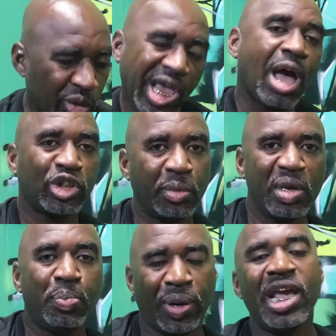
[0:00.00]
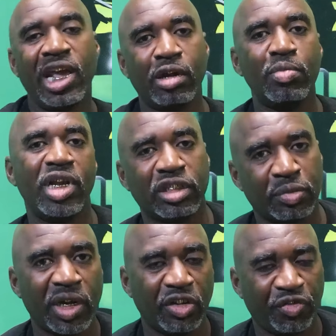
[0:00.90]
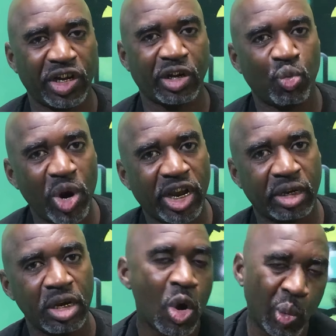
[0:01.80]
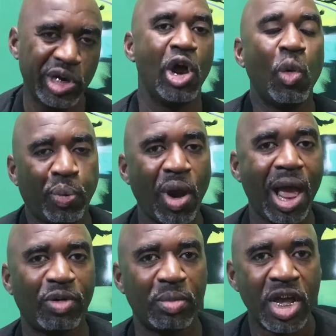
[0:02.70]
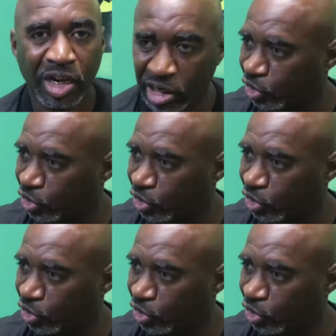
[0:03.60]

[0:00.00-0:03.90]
So y'all should be playing them niggas motherfucking record with no problem.